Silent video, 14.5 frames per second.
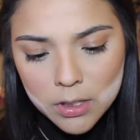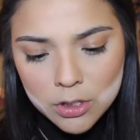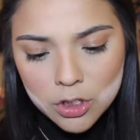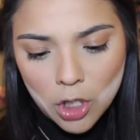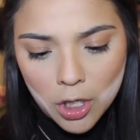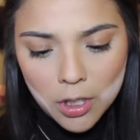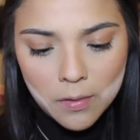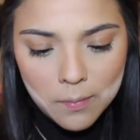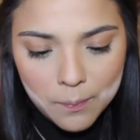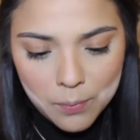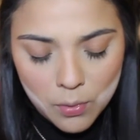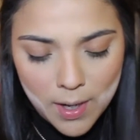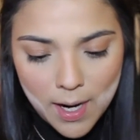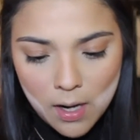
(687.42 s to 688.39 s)
dark
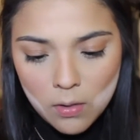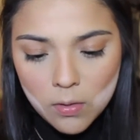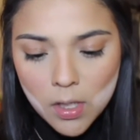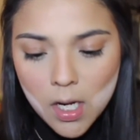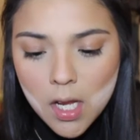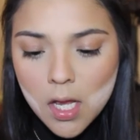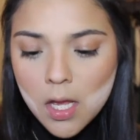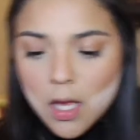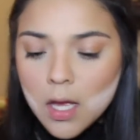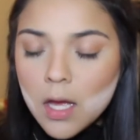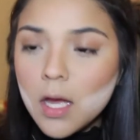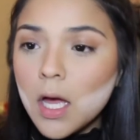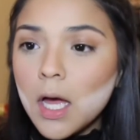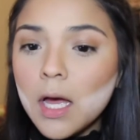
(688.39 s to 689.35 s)
brown.
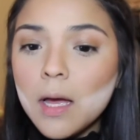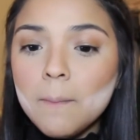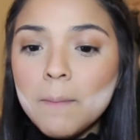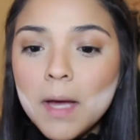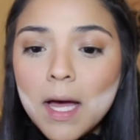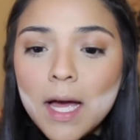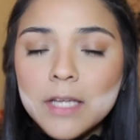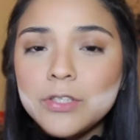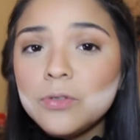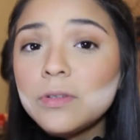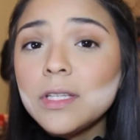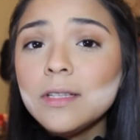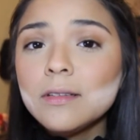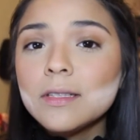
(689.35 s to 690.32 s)
I do
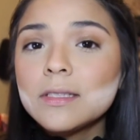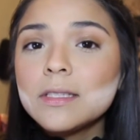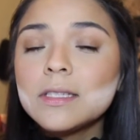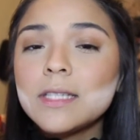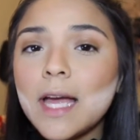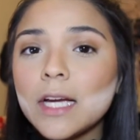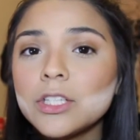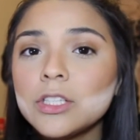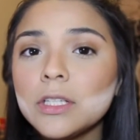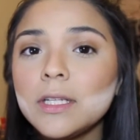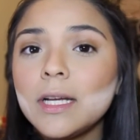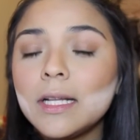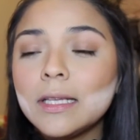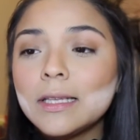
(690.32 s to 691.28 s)
think this is
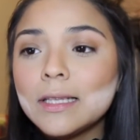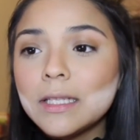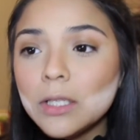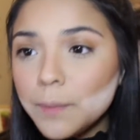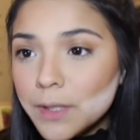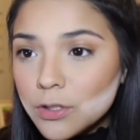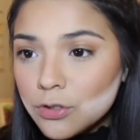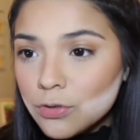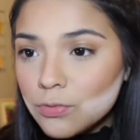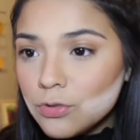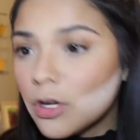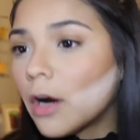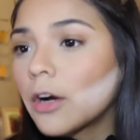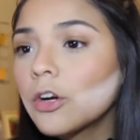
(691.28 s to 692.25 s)
actually a little bit too
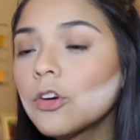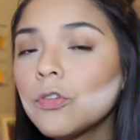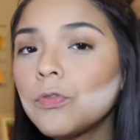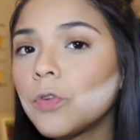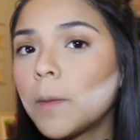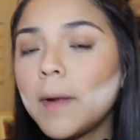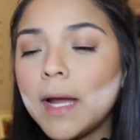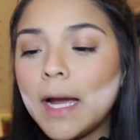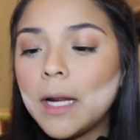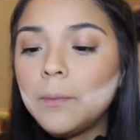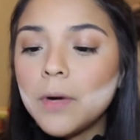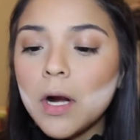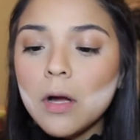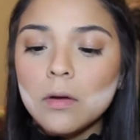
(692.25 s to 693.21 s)
dark for my
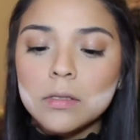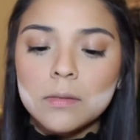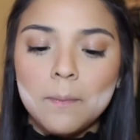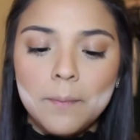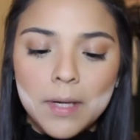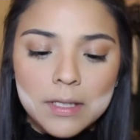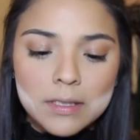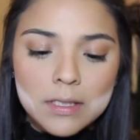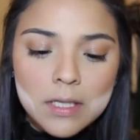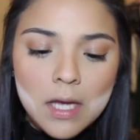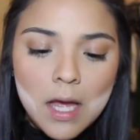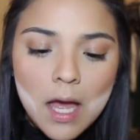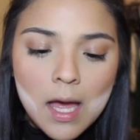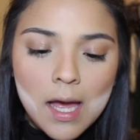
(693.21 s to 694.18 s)
eyebrows, but
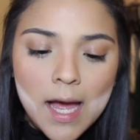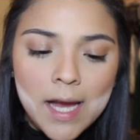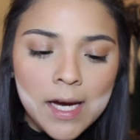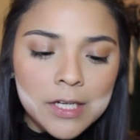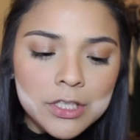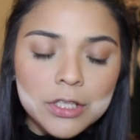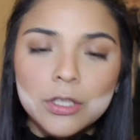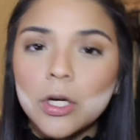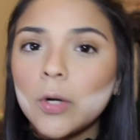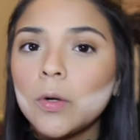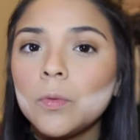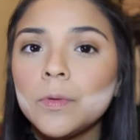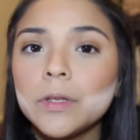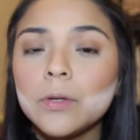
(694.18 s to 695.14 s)
I actually
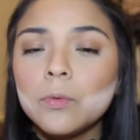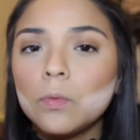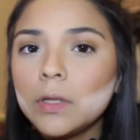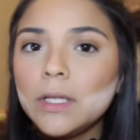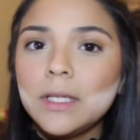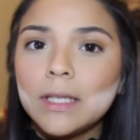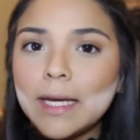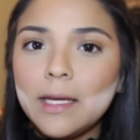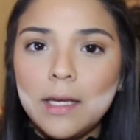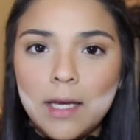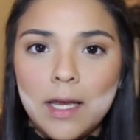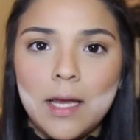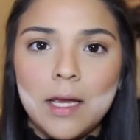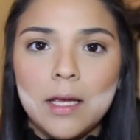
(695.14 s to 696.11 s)
go in with a really light
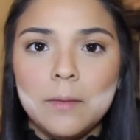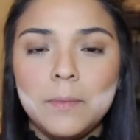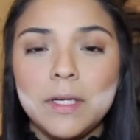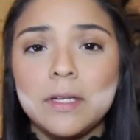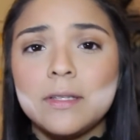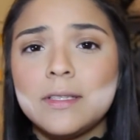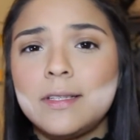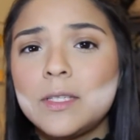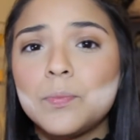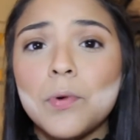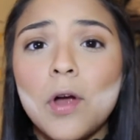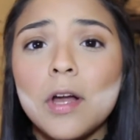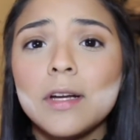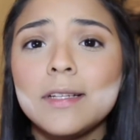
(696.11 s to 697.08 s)
hand because this
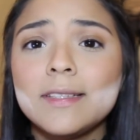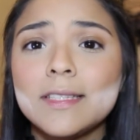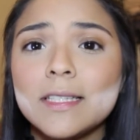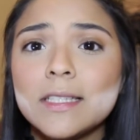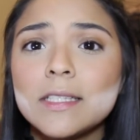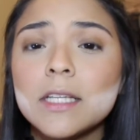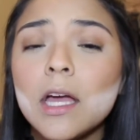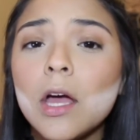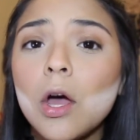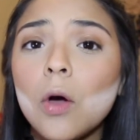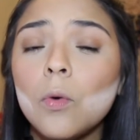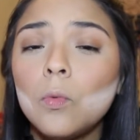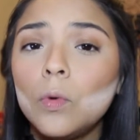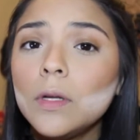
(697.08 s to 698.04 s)
product is
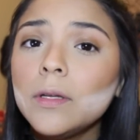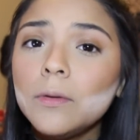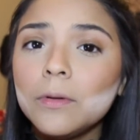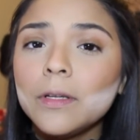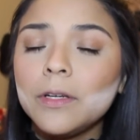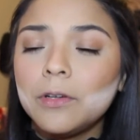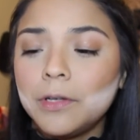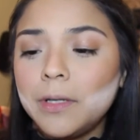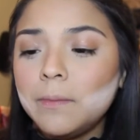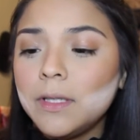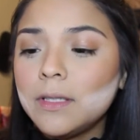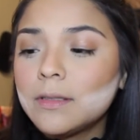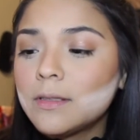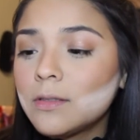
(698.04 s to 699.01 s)
really, really
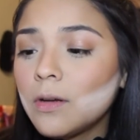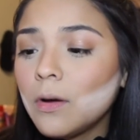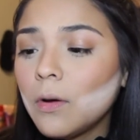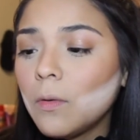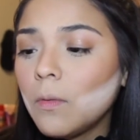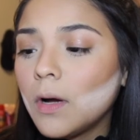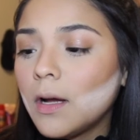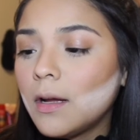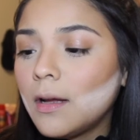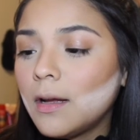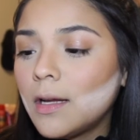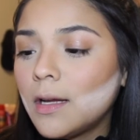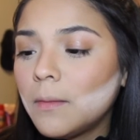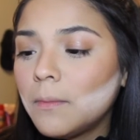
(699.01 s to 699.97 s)
creamy. So
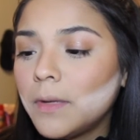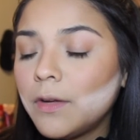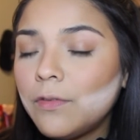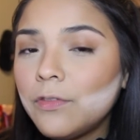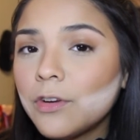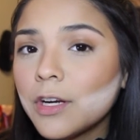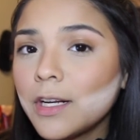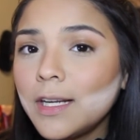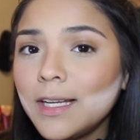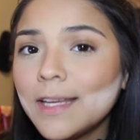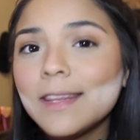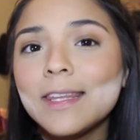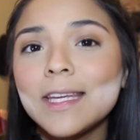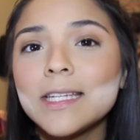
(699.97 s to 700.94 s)
if you're gonna
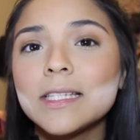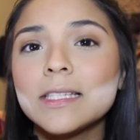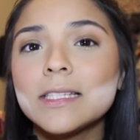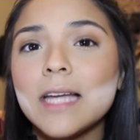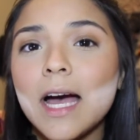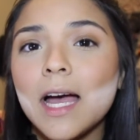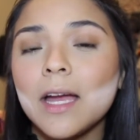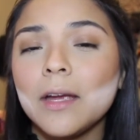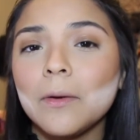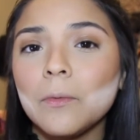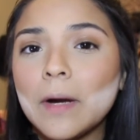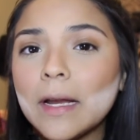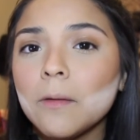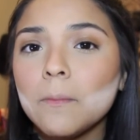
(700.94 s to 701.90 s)
get this, I
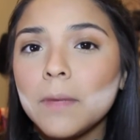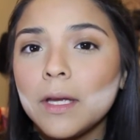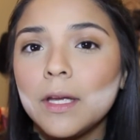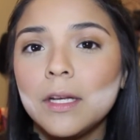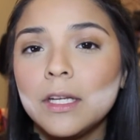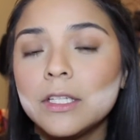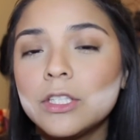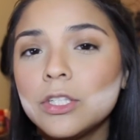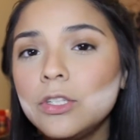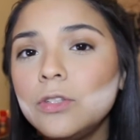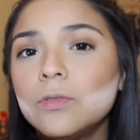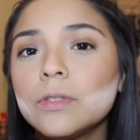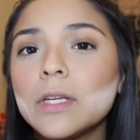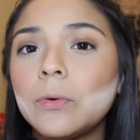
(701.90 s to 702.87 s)
recommend to
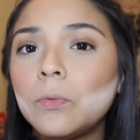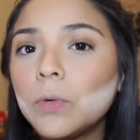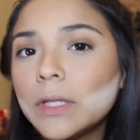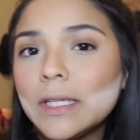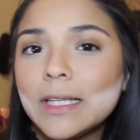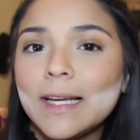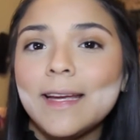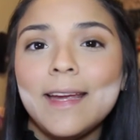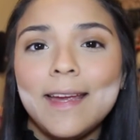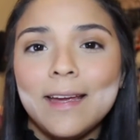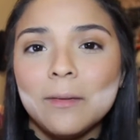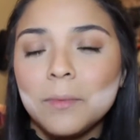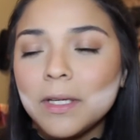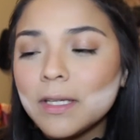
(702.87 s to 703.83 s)
use a really light
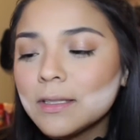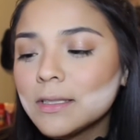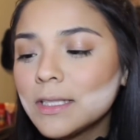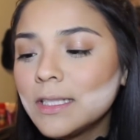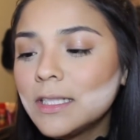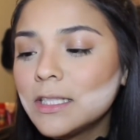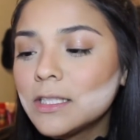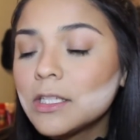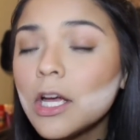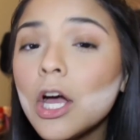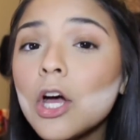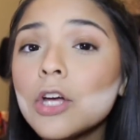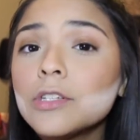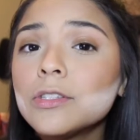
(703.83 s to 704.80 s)
hand because it is
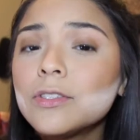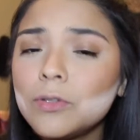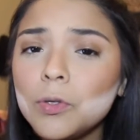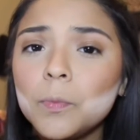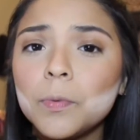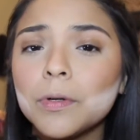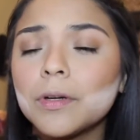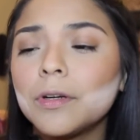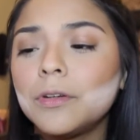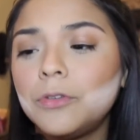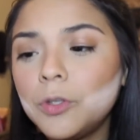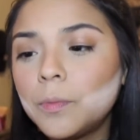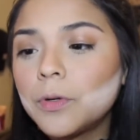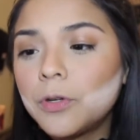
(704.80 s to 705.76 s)
super
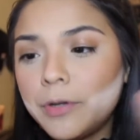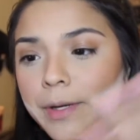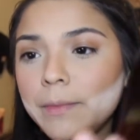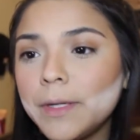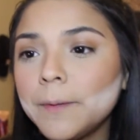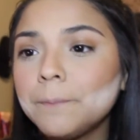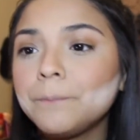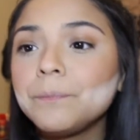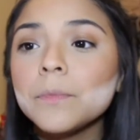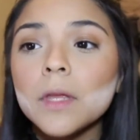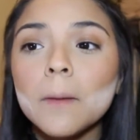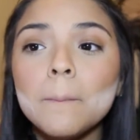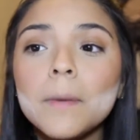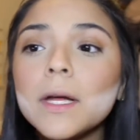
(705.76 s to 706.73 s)
duper creamy,
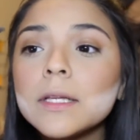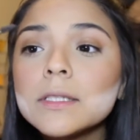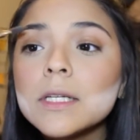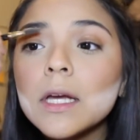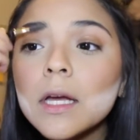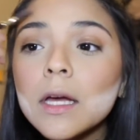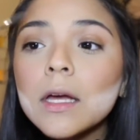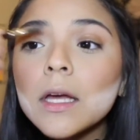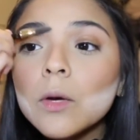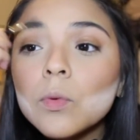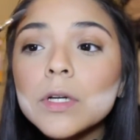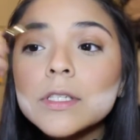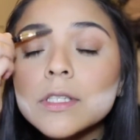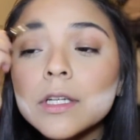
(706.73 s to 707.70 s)
but it
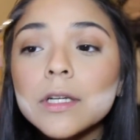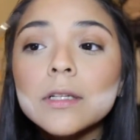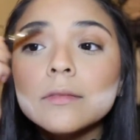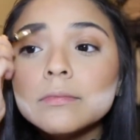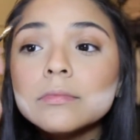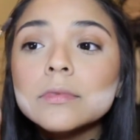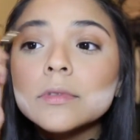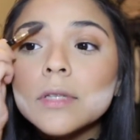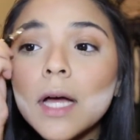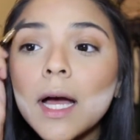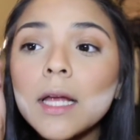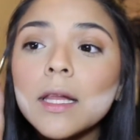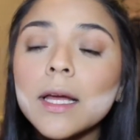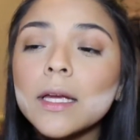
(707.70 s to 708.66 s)
works good.
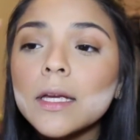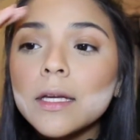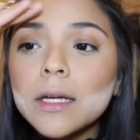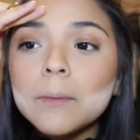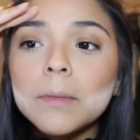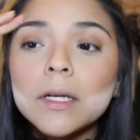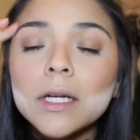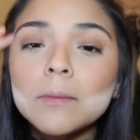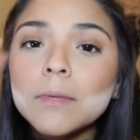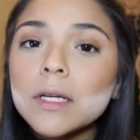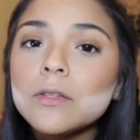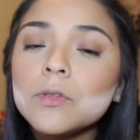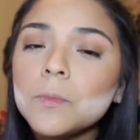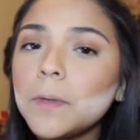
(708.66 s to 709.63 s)
I like it. I mean, I'm
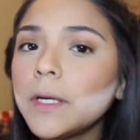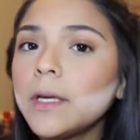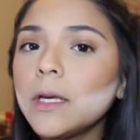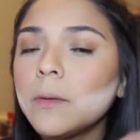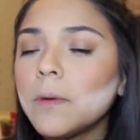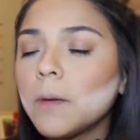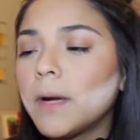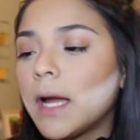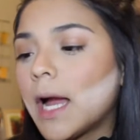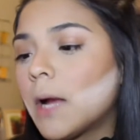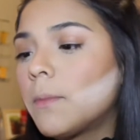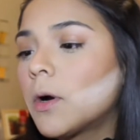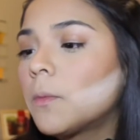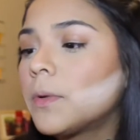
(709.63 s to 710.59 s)
not too picky about my
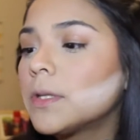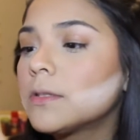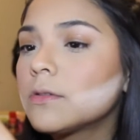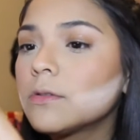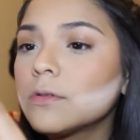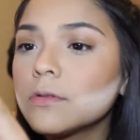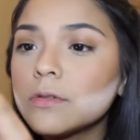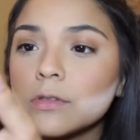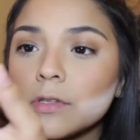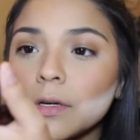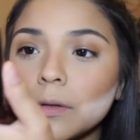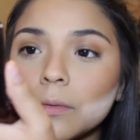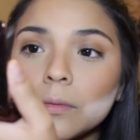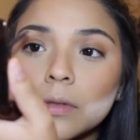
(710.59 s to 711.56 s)
eyebrow pencils,
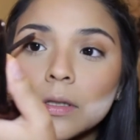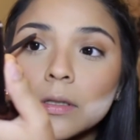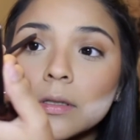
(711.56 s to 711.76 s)
so